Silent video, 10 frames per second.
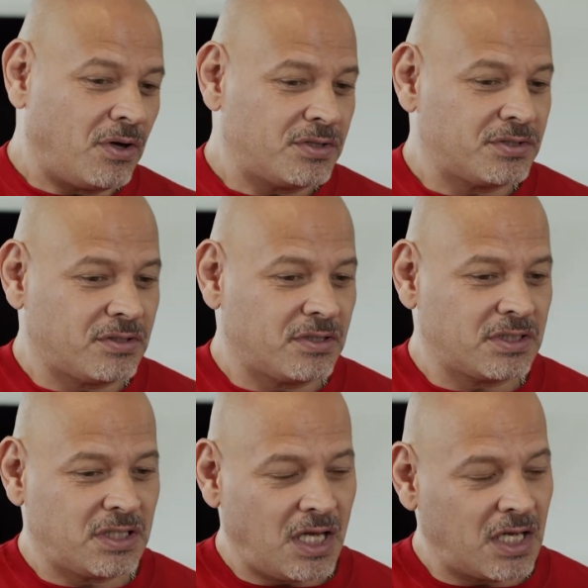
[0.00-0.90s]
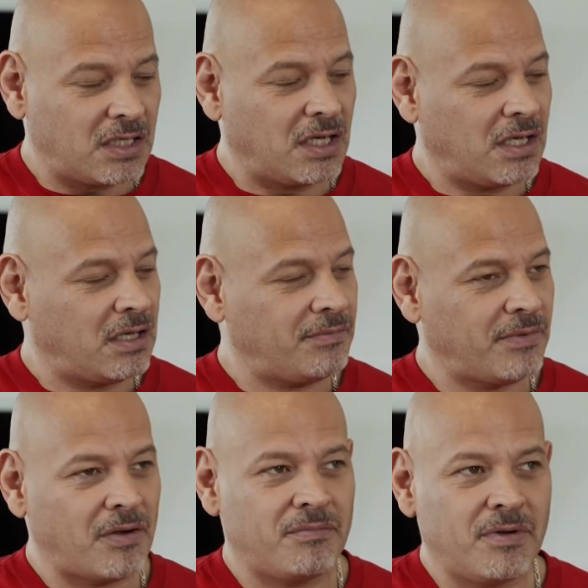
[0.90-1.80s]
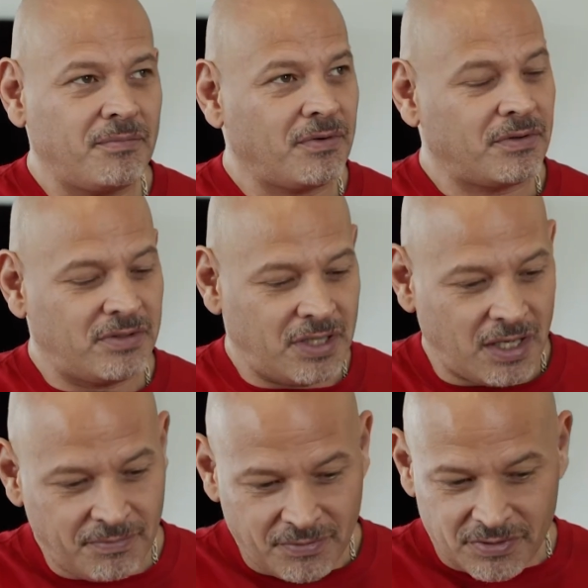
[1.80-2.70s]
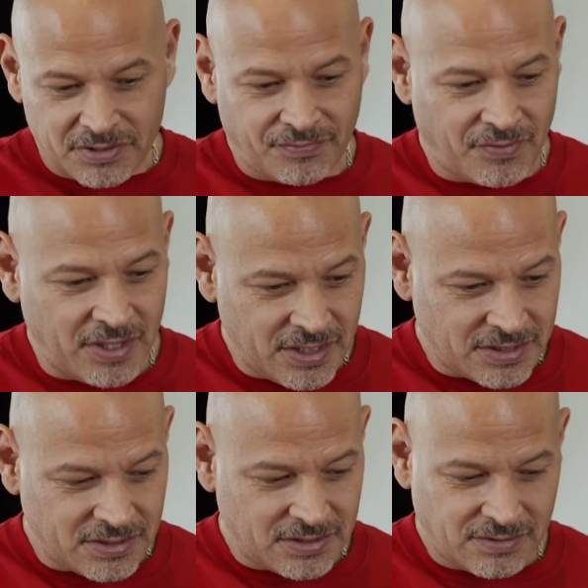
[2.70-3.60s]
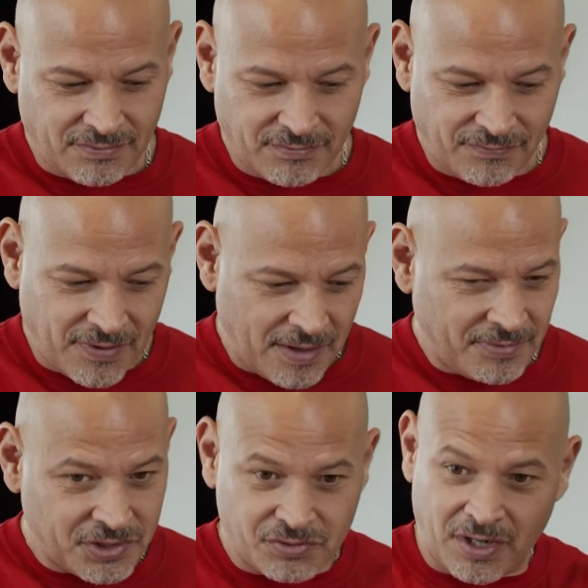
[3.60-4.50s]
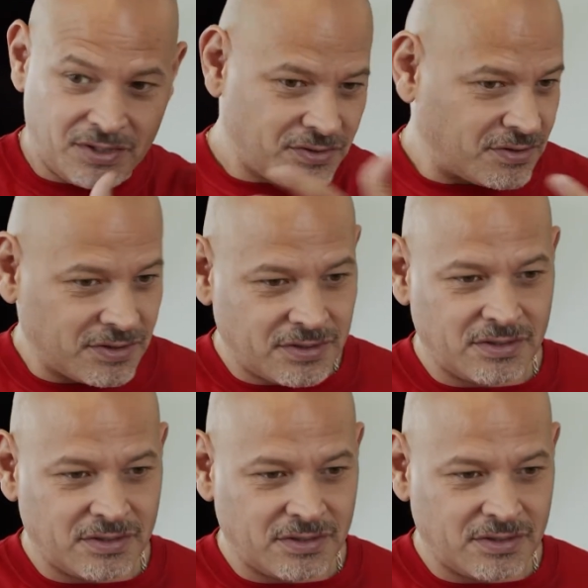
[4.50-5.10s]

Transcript: also cooked a lot. I remember neighbors, friends, family, strangers.